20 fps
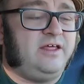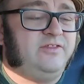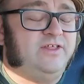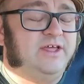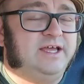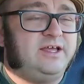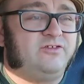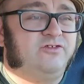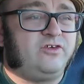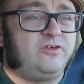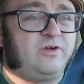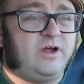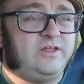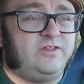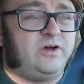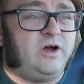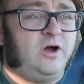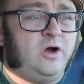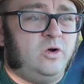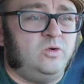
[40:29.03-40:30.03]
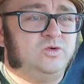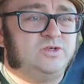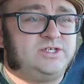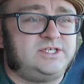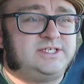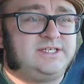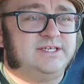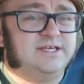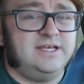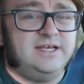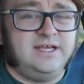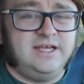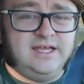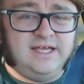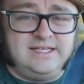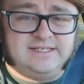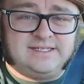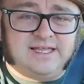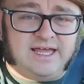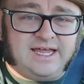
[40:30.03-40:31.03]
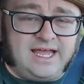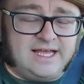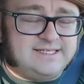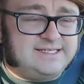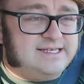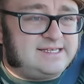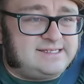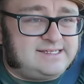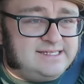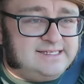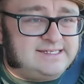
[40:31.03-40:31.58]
I think it's a great. The host is like has this